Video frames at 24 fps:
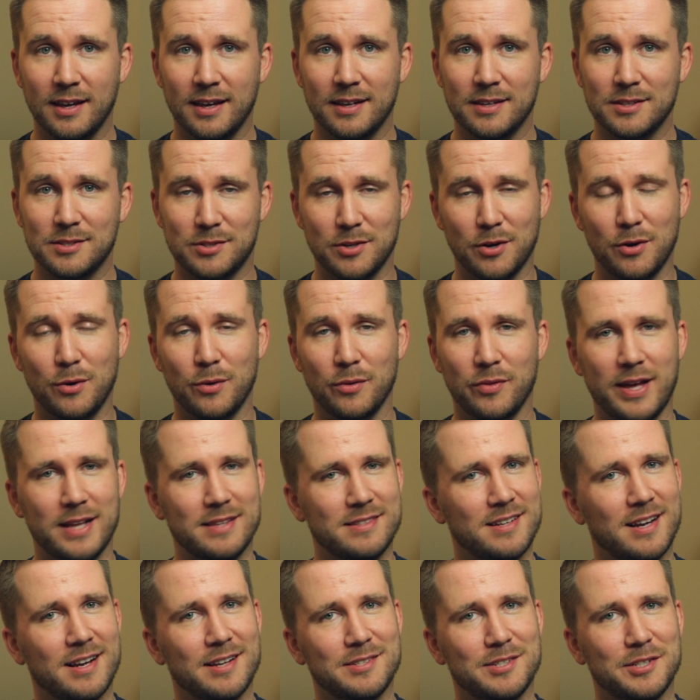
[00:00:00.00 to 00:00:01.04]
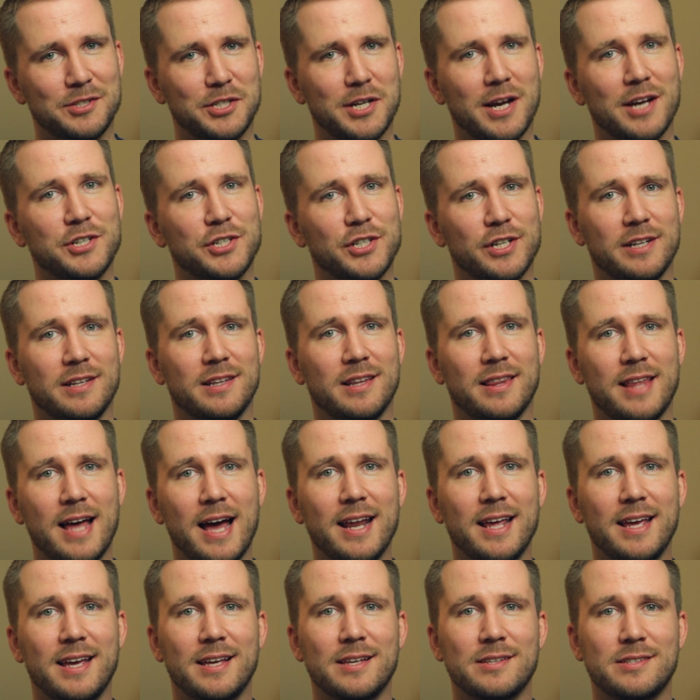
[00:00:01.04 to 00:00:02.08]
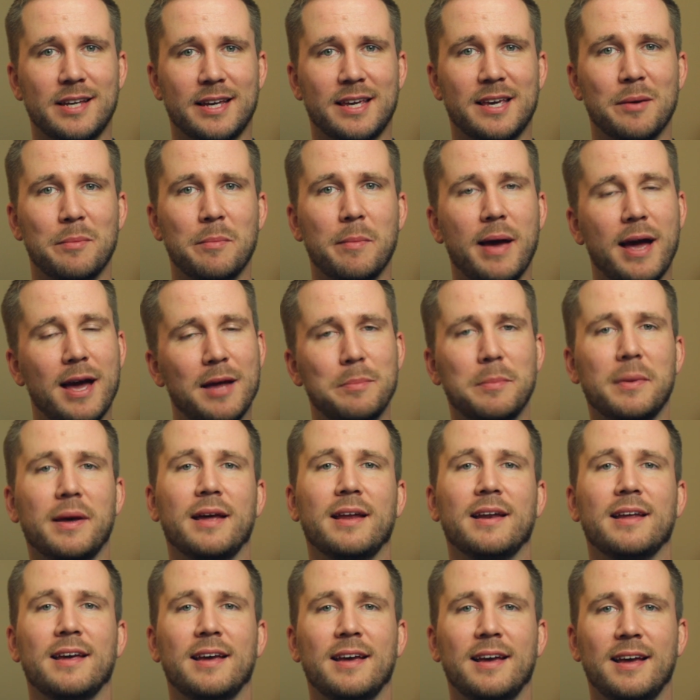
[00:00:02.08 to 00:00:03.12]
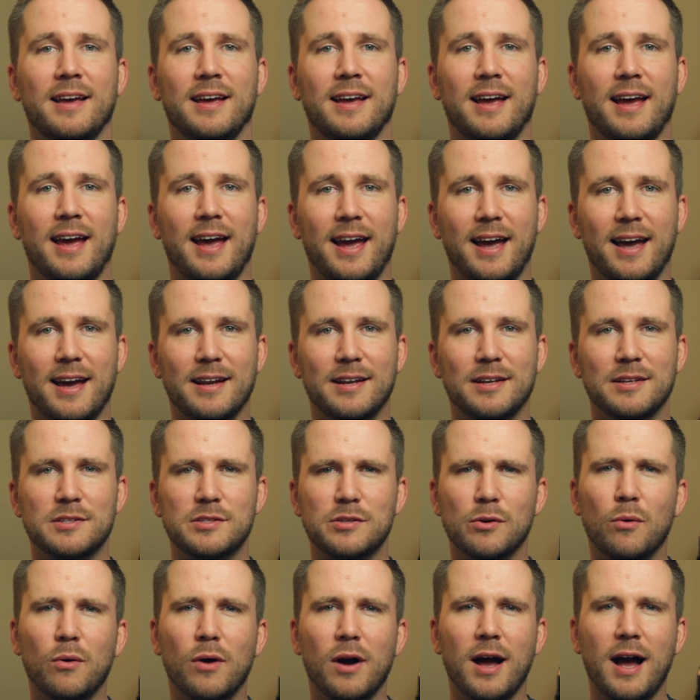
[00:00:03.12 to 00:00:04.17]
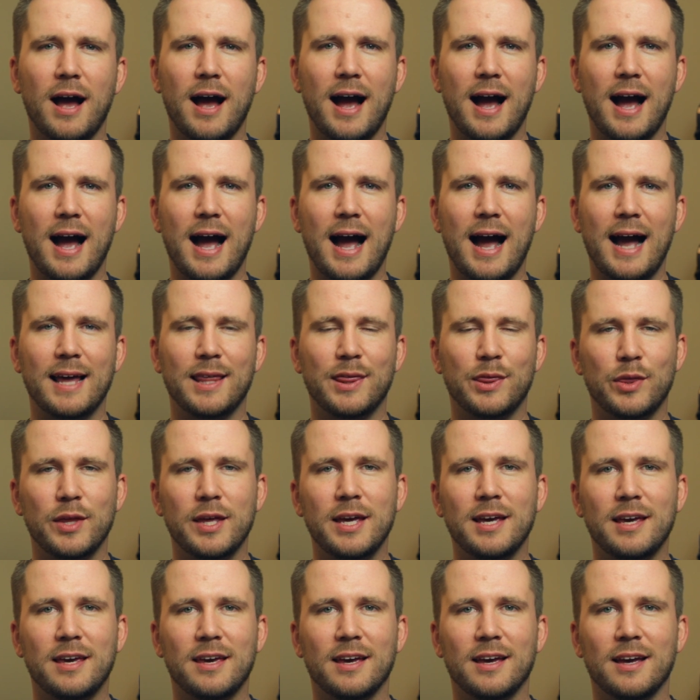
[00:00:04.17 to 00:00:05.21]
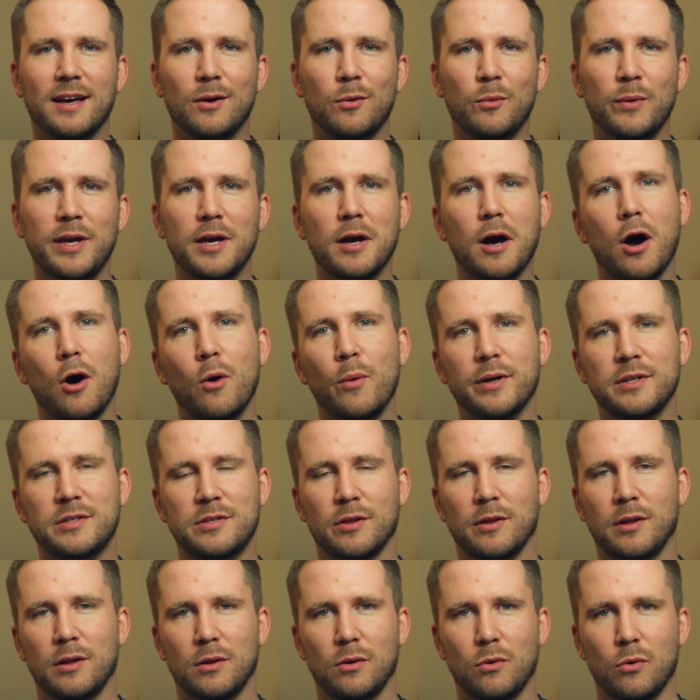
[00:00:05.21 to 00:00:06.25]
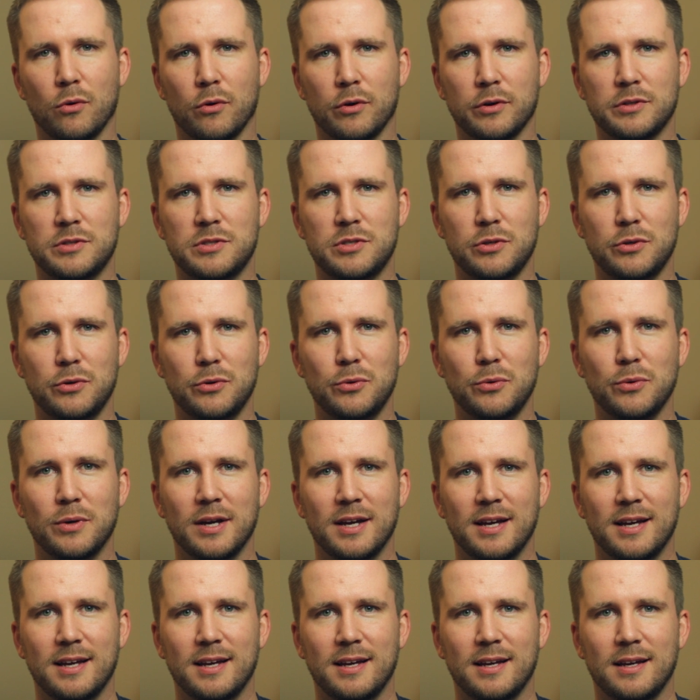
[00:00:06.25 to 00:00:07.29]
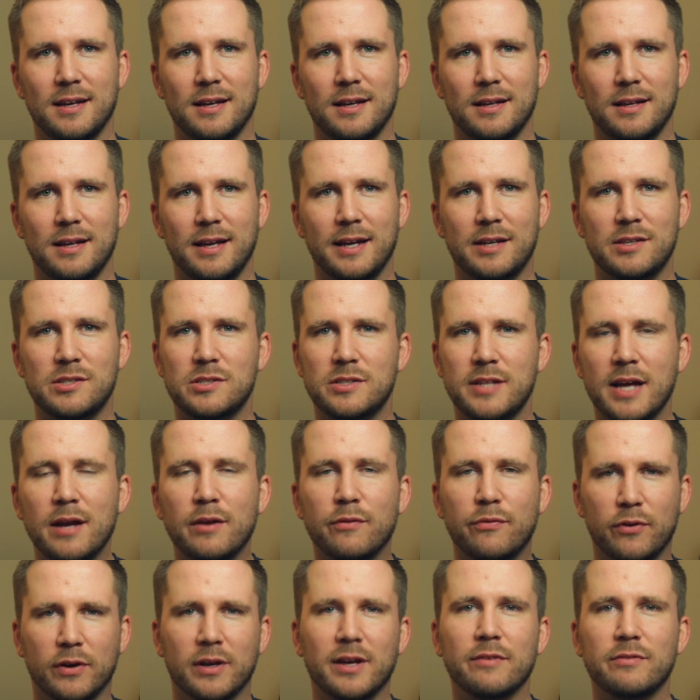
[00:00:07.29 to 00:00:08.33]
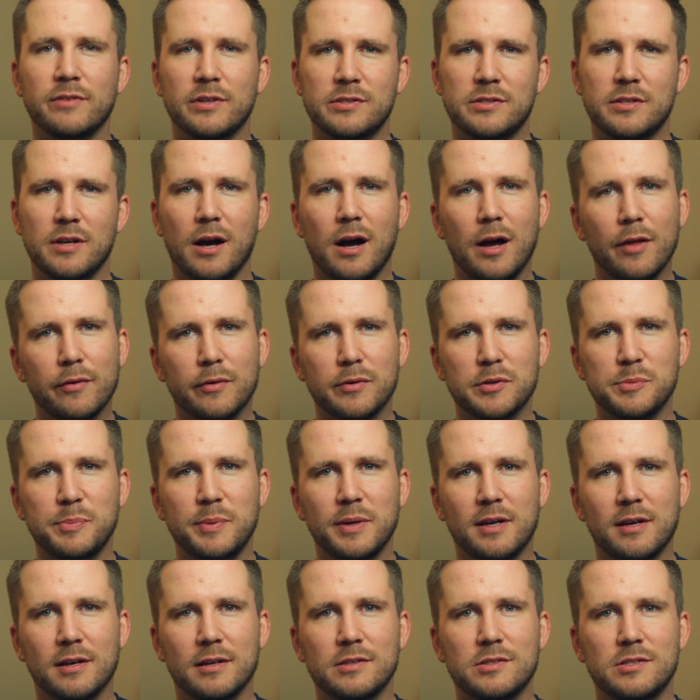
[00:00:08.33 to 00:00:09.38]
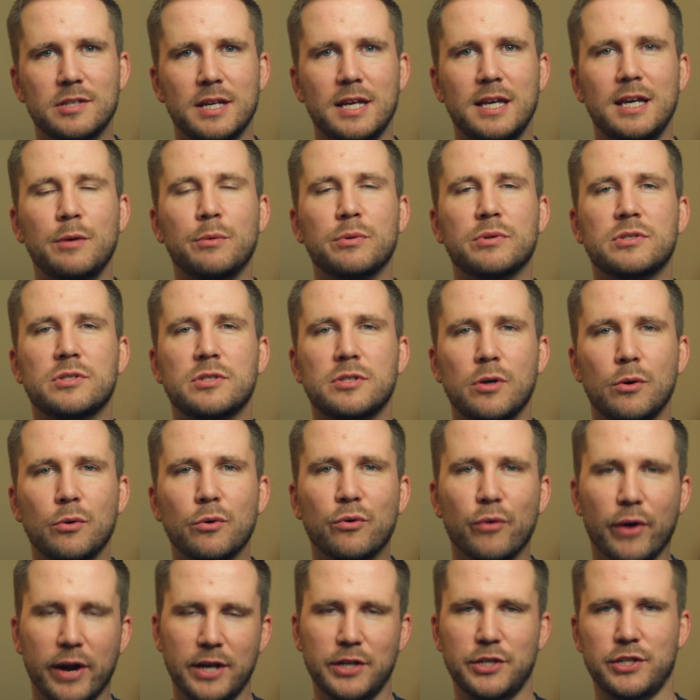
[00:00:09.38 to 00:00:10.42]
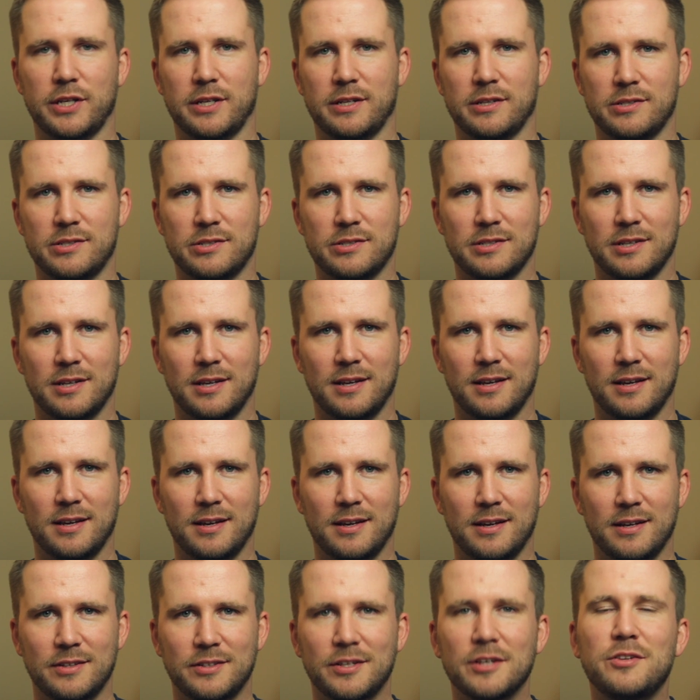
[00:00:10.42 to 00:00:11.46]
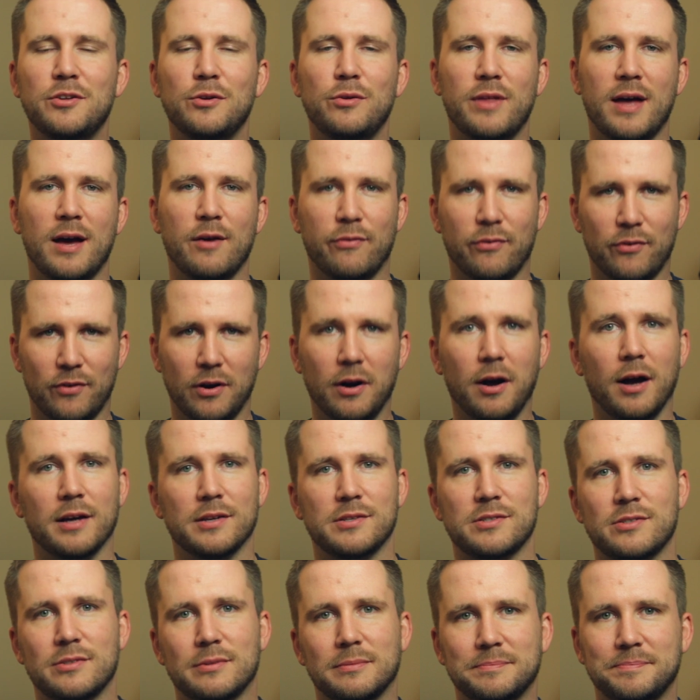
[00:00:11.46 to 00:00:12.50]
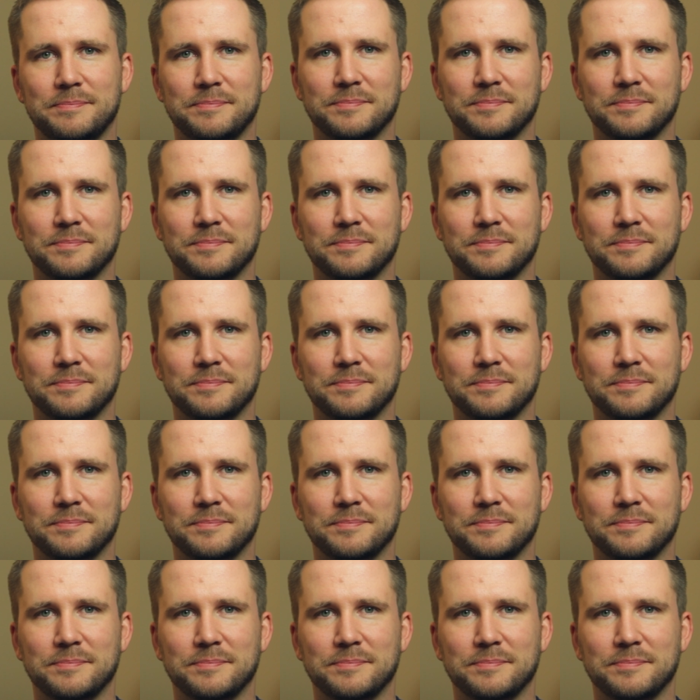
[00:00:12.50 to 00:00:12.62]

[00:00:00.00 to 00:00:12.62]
So that's not a suggestion, that is a commandment. And so I think we owe it to the Lord to extend forgiveness to others because he was so gracious to do that for us.